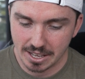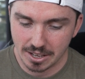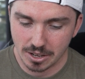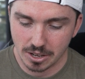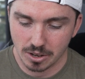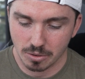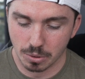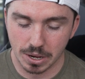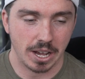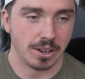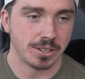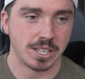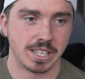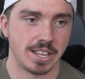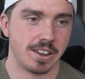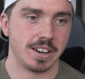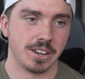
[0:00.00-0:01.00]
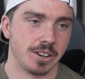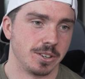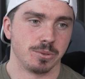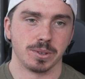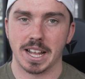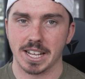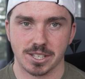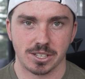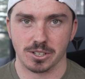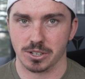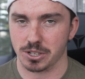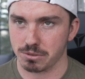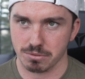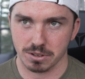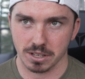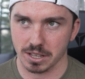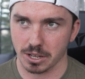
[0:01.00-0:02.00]
What else is there? And he goes, well, that's just
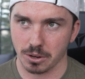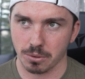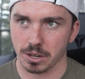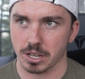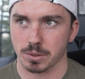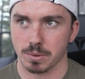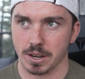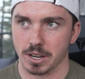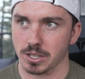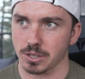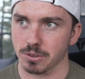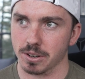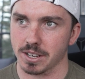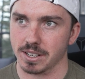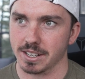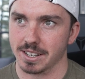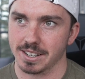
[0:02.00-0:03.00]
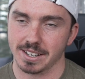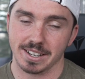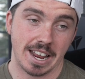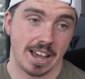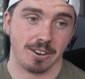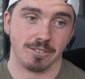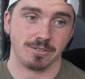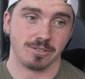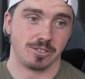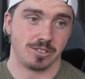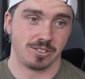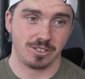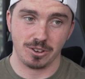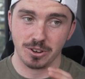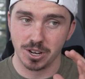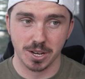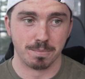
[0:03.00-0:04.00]
really the quickest way to do it. Now,
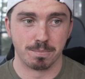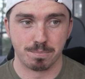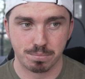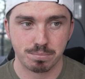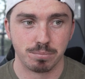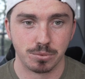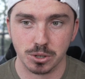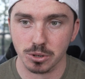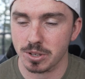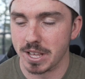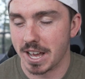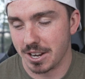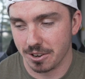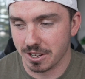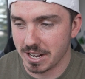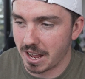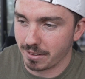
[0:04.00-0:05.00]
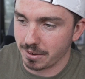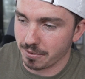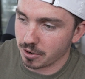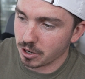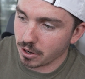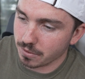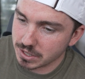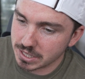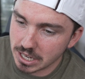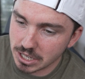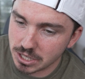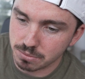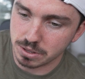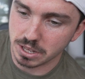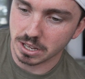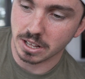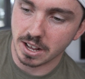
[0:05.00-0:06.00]
you can do that. You can have different conversations
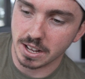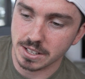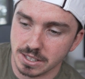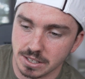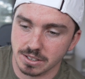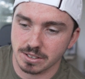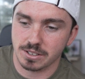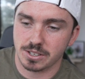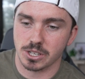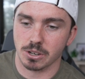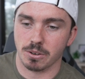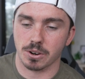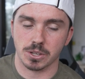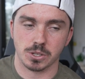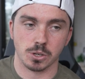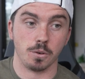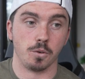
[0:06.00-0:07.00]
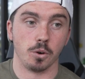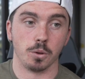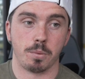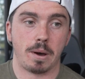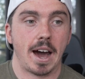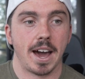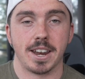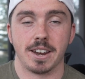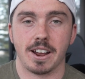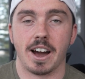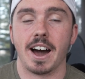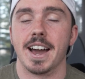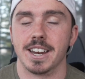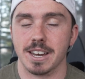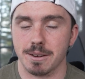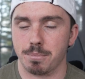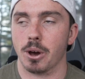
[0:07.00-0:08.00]
with your clients and so on and so forth. But I
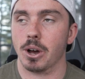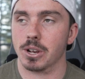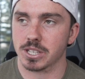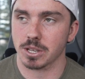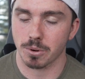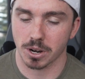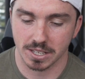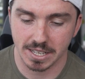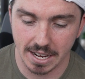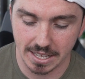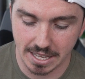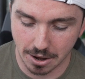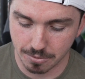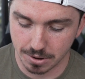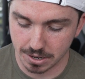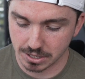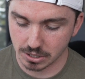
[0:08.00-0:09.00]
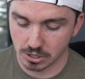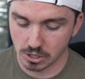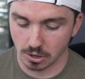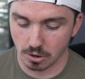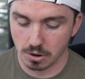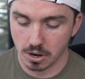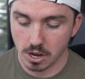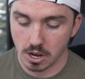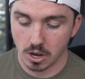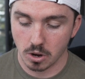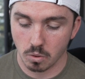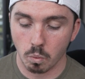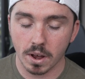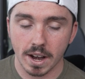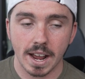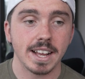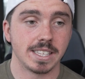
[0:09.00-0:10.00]
didn't personally want to take that risk. So
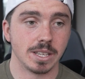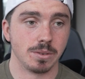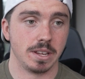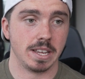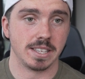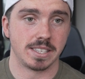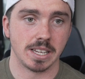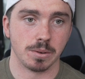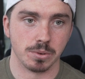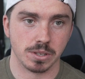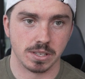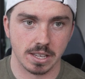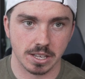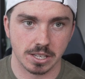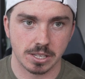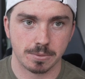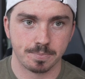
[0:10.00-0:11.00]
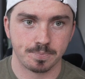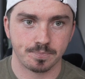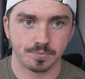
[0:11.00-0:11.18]
what I did instead was this.